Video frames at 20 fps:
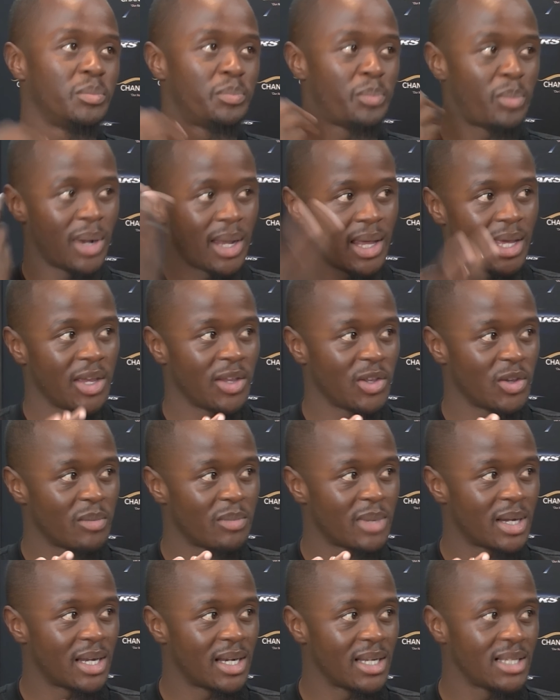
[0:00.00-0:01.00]
play in your
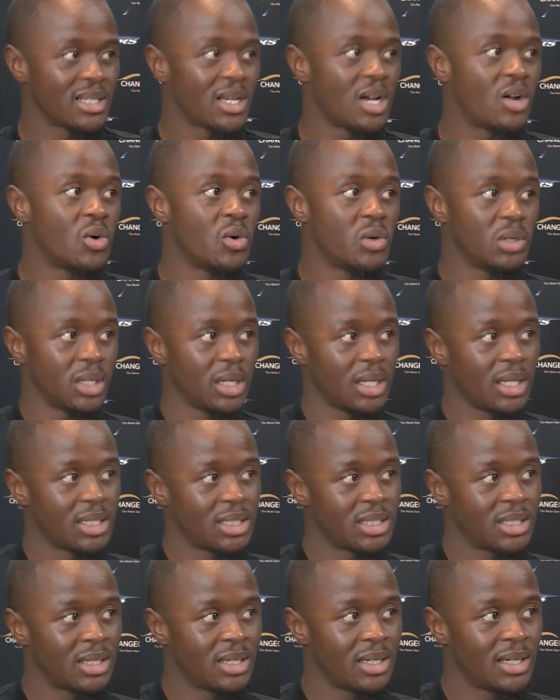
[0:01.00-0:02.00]
mind is how old it is.
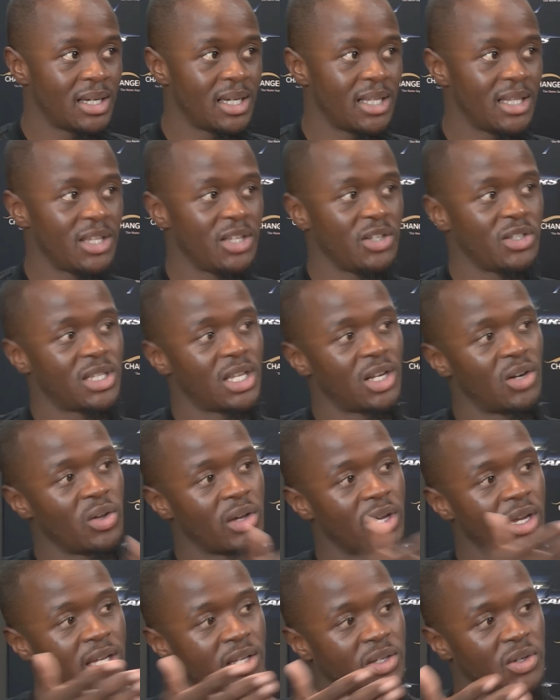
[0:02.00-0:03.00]
And then you start looking
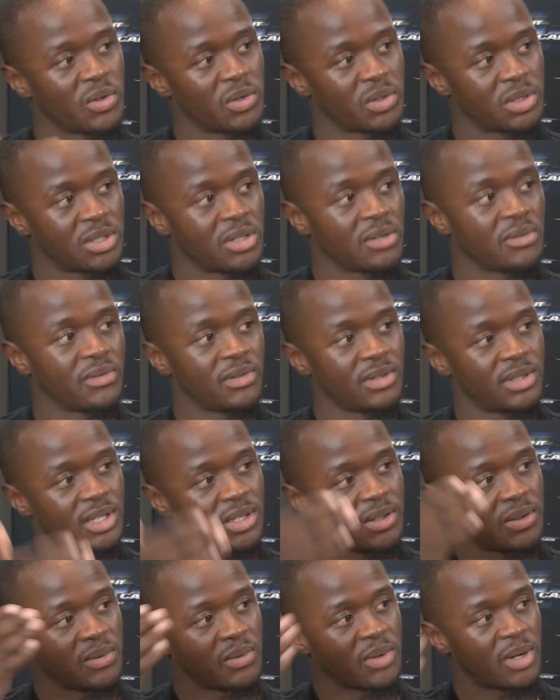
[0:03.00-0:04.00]
at your service and
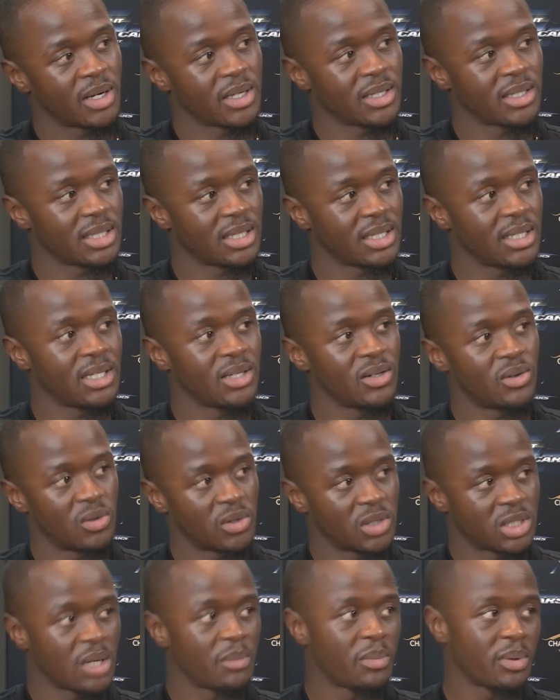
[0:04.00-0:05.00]
your warranty, all this
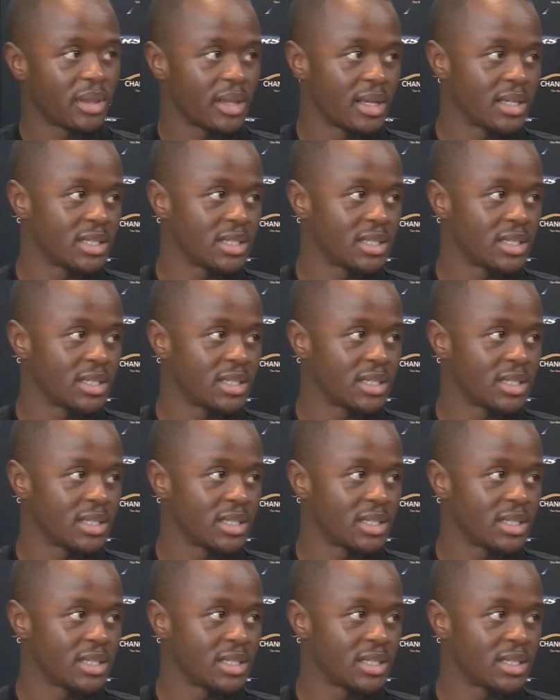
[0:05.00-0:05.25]
type of thing.